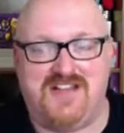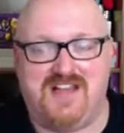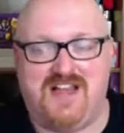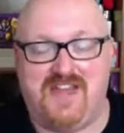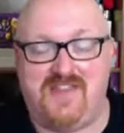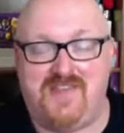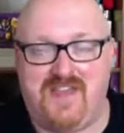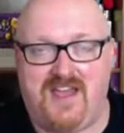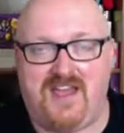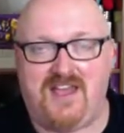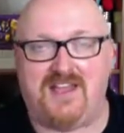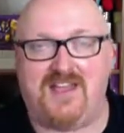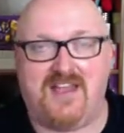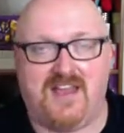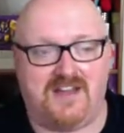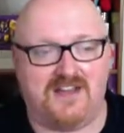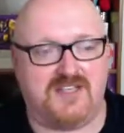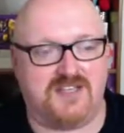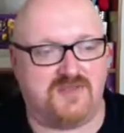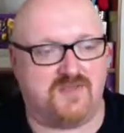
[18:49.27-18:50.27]
And that
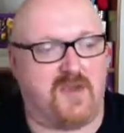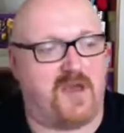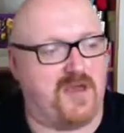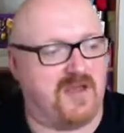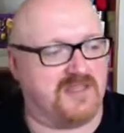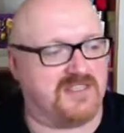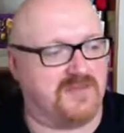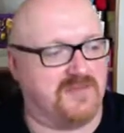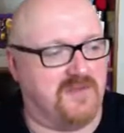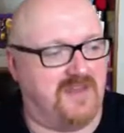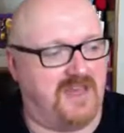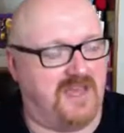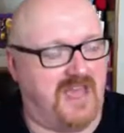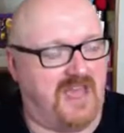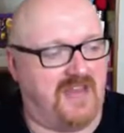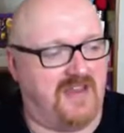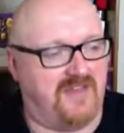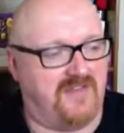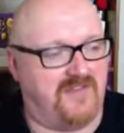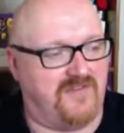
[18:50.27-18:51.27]
kind of sparked to me
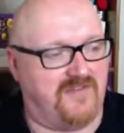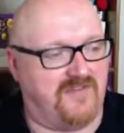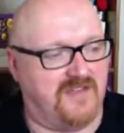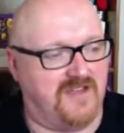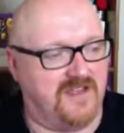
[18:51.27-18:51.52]
again of,